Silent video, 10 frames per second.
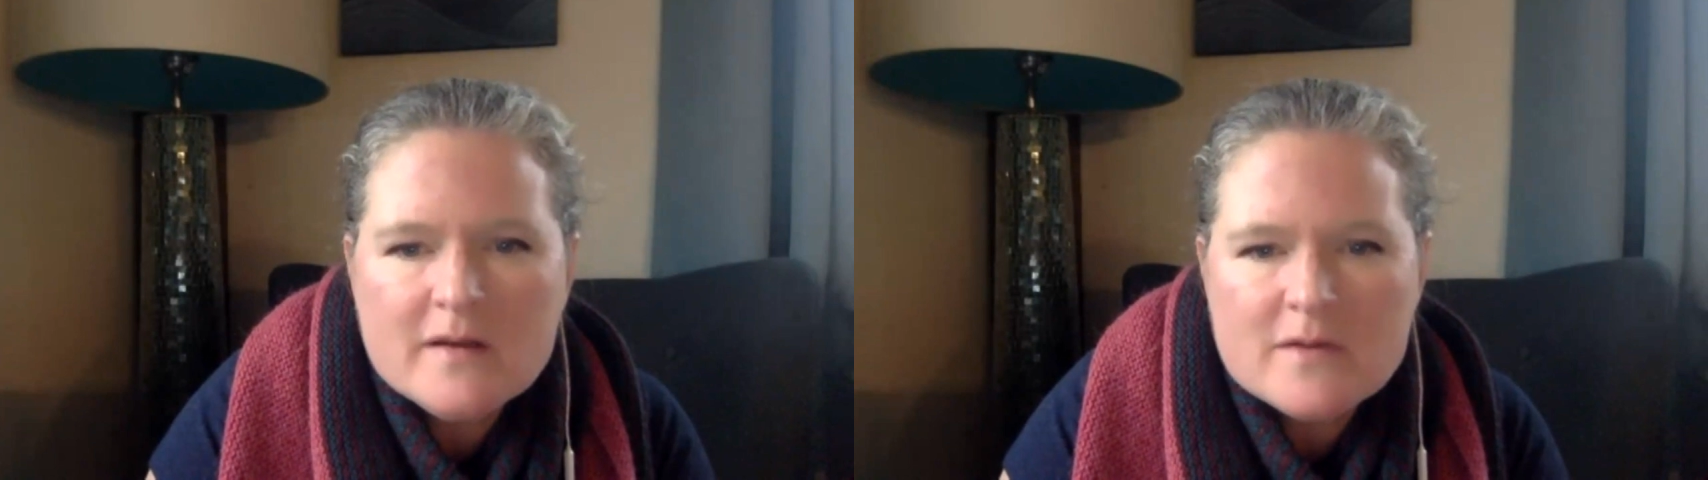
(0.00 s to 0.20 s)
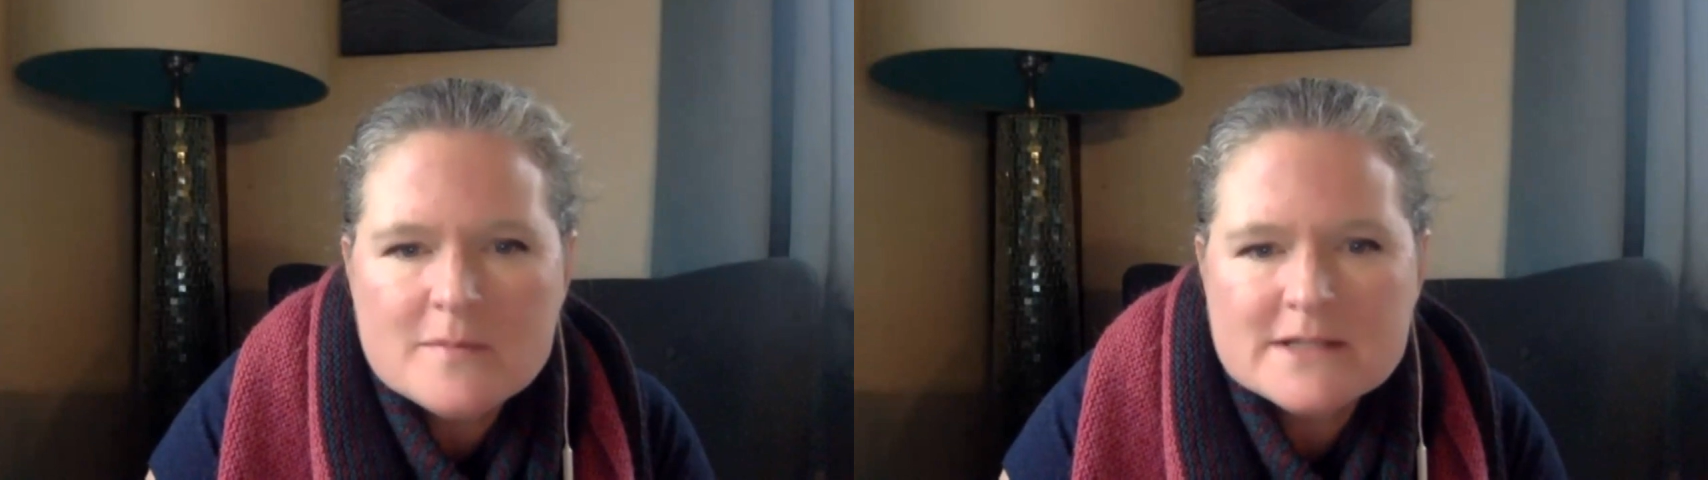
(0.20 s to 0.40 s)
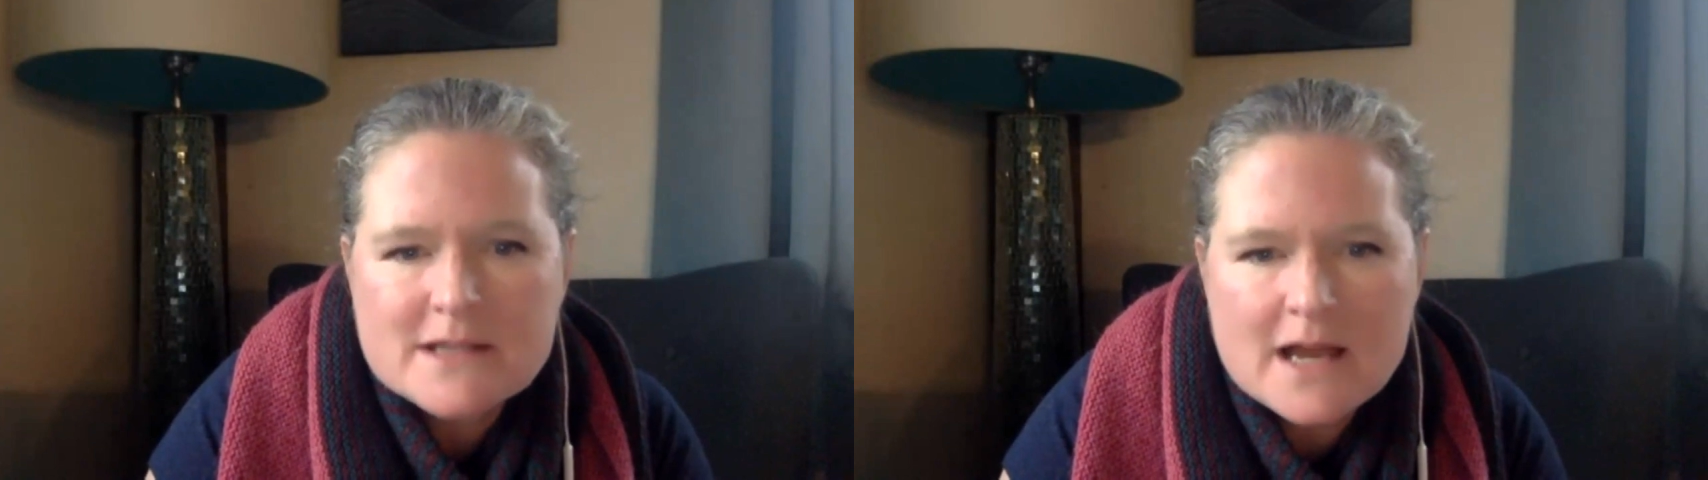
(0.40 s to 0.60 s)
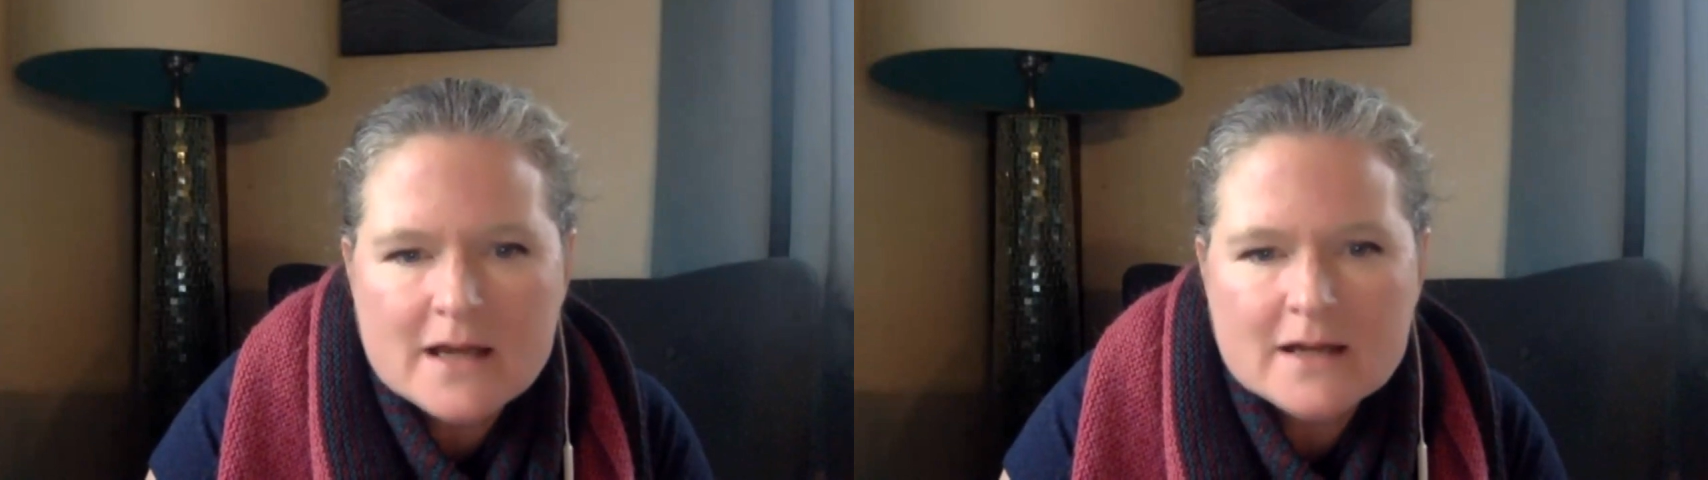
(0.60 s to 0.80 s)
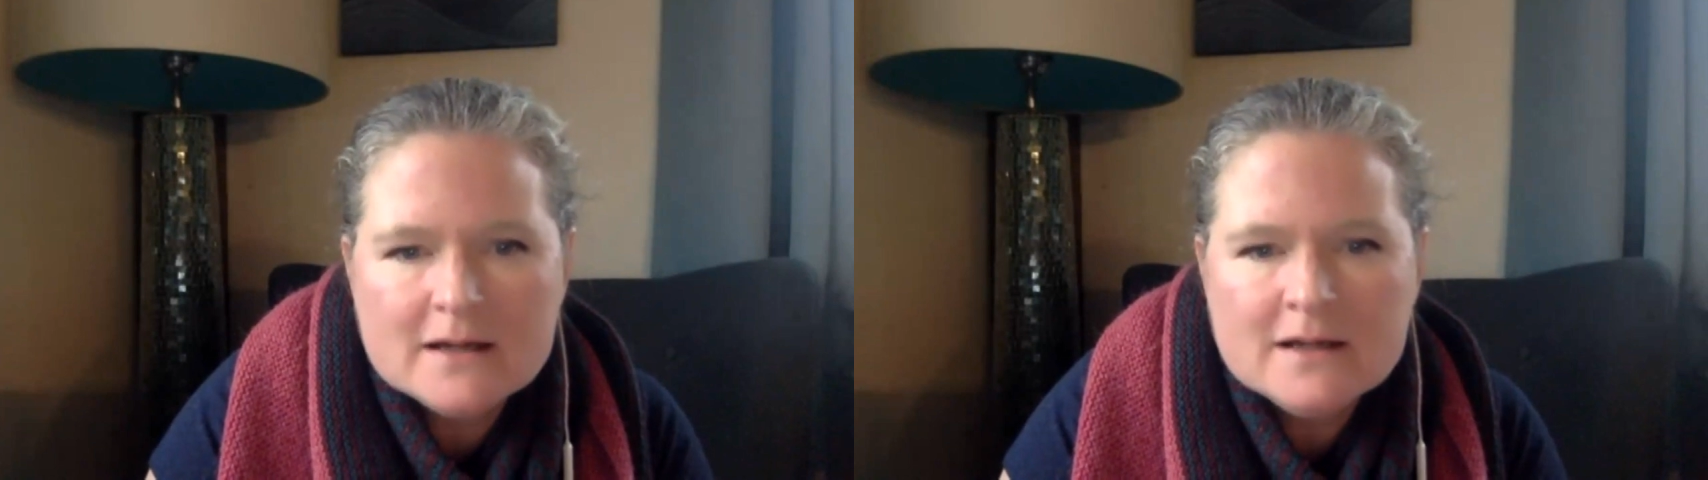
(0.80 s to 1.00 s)
of the
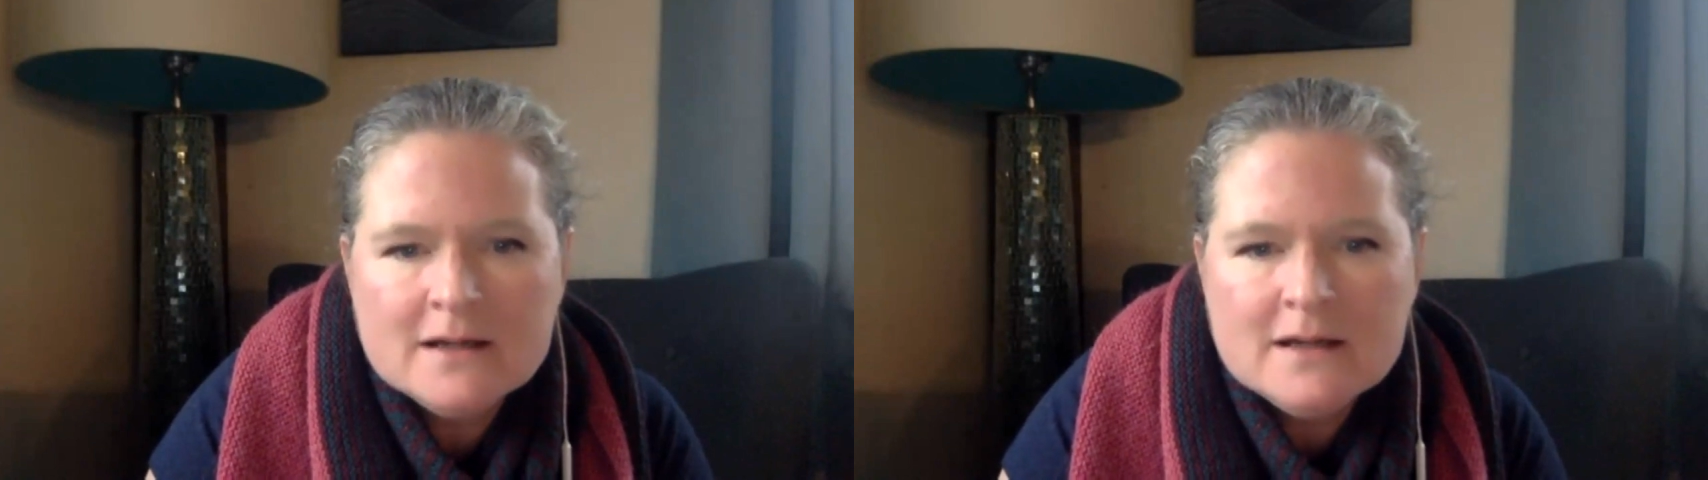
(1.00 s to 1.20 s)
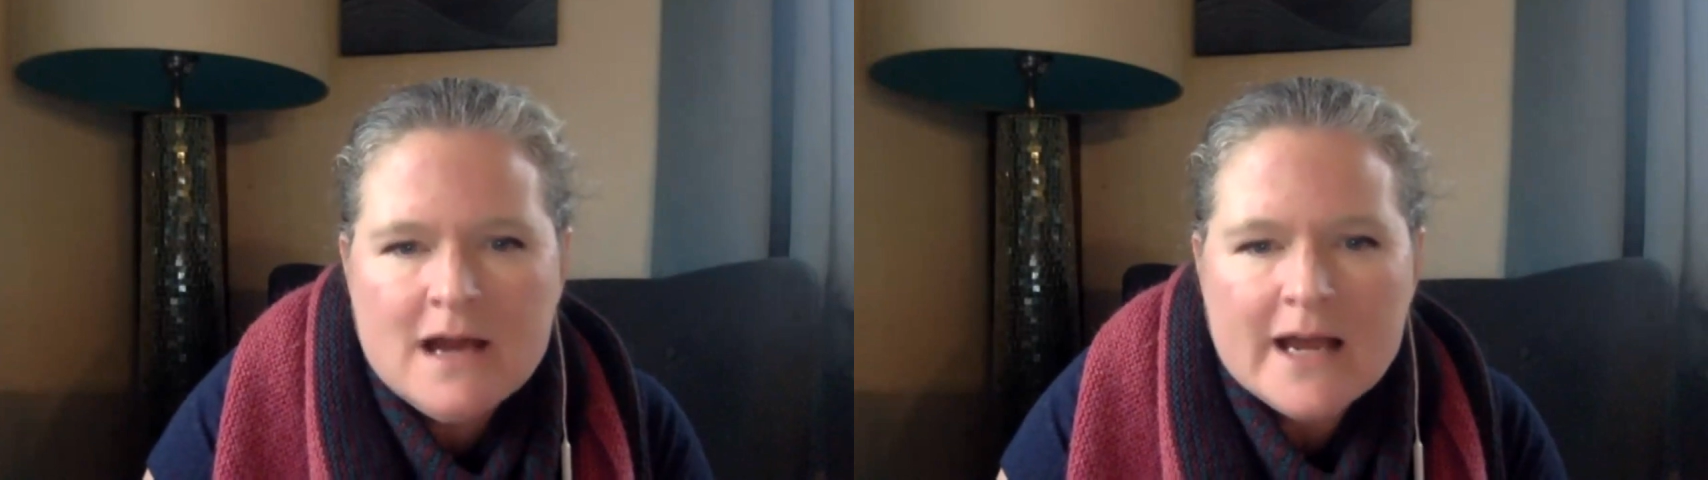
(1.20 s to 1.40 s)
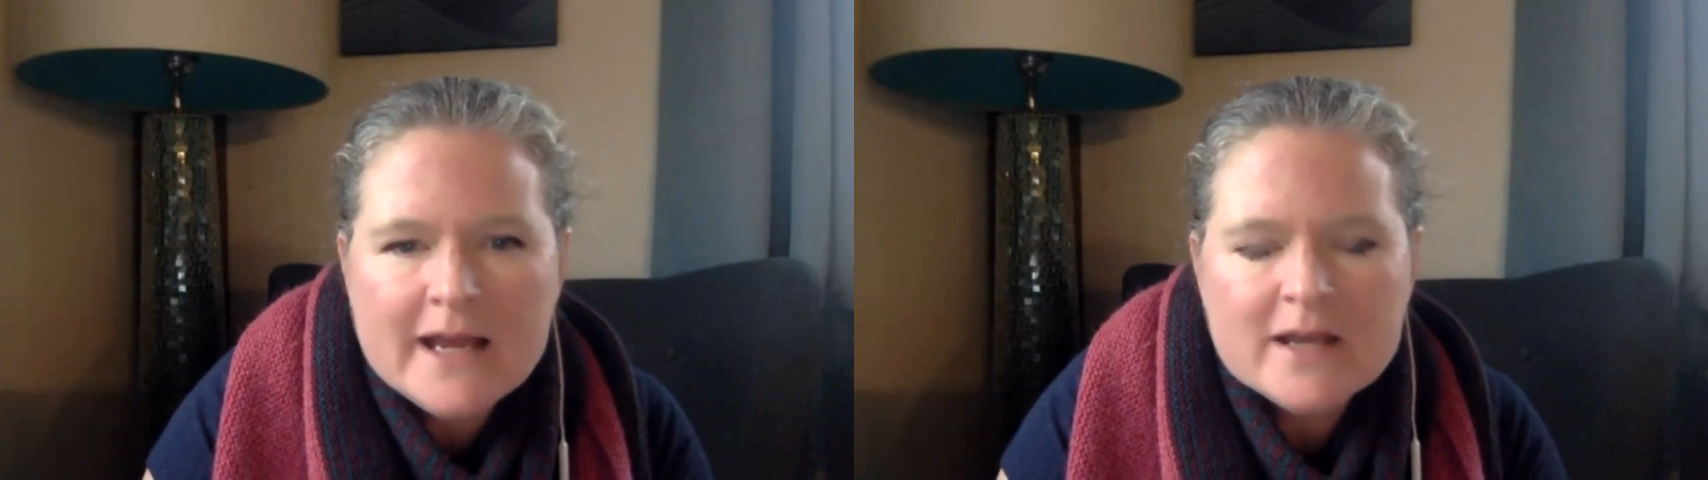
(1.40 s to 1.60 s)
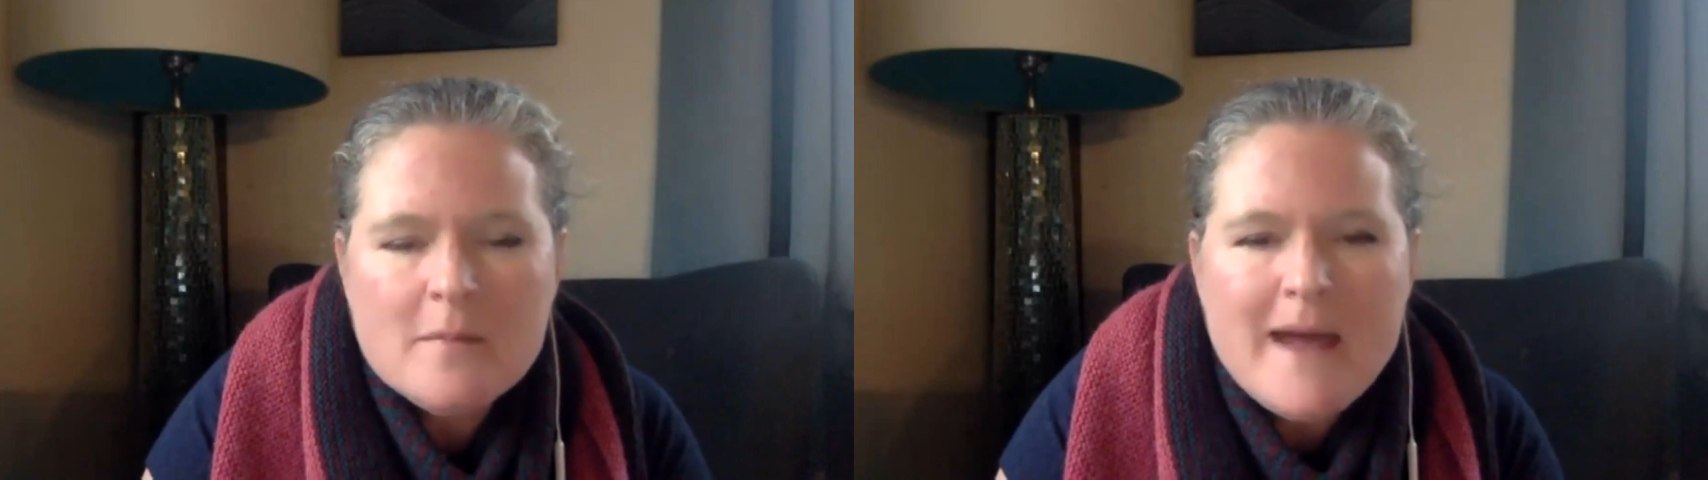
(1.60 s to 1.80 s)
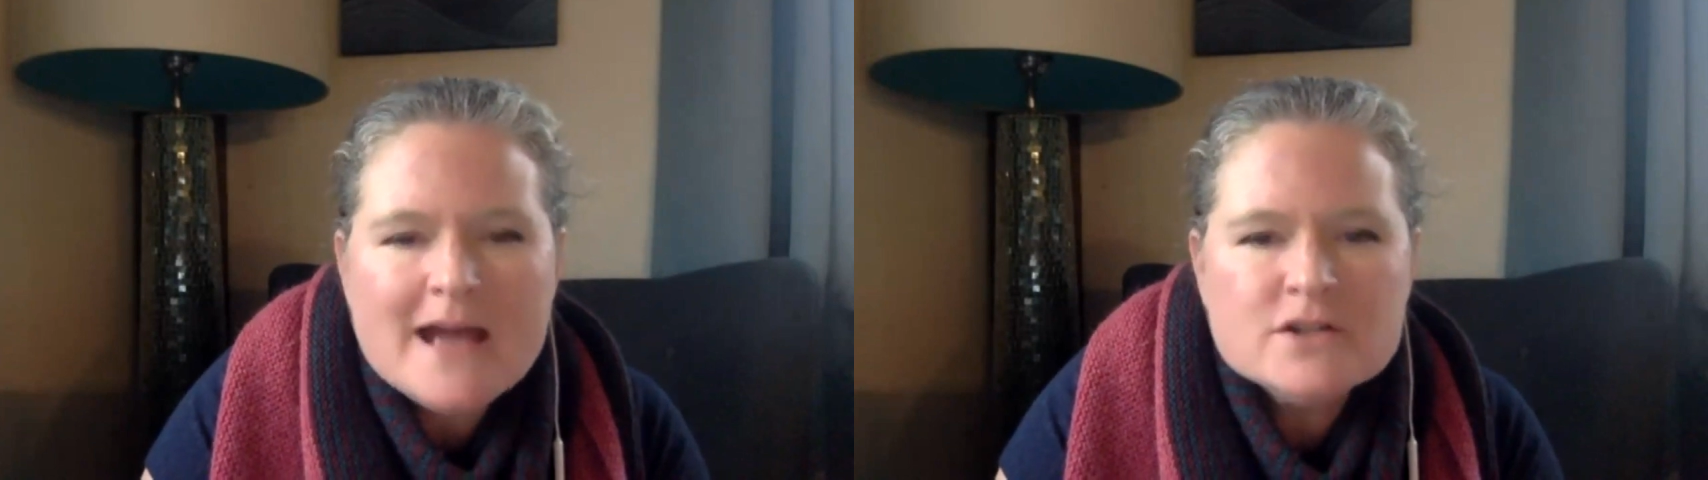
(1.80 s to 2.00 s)
Messiah, I can
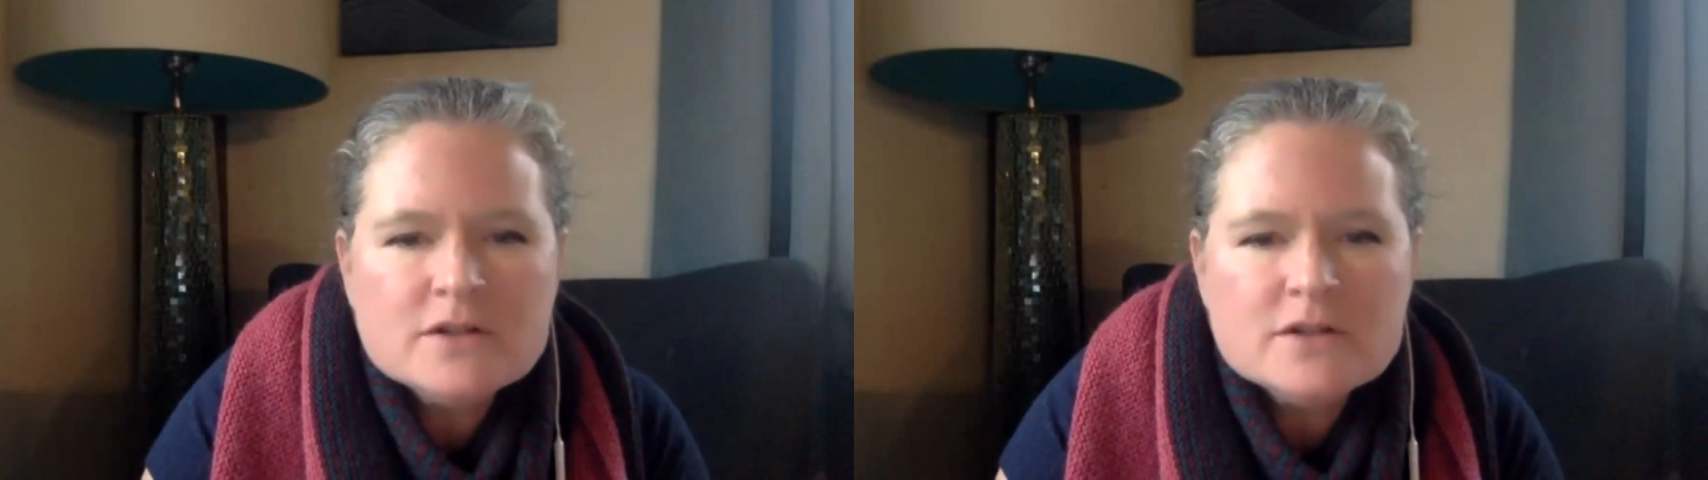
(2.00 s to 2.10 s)
imagine